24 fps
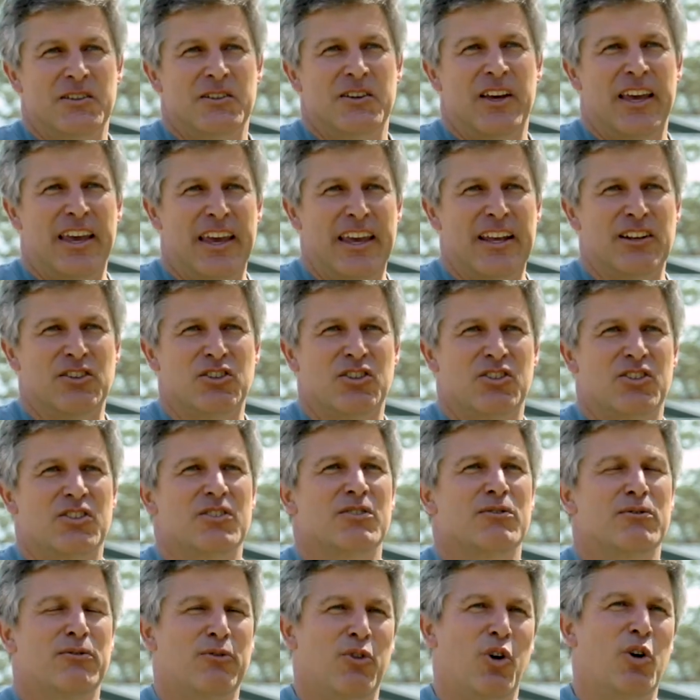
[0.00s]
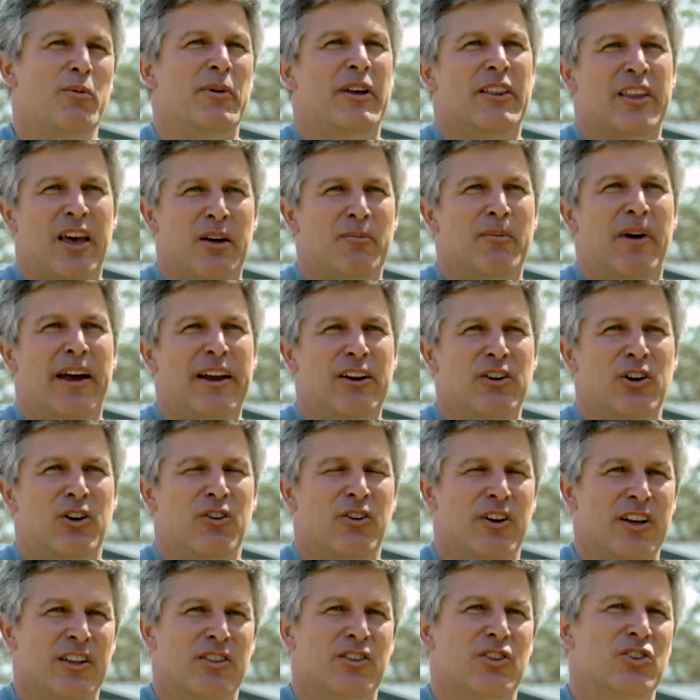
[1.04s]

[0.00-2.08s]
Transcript: 8s forming that microgrid.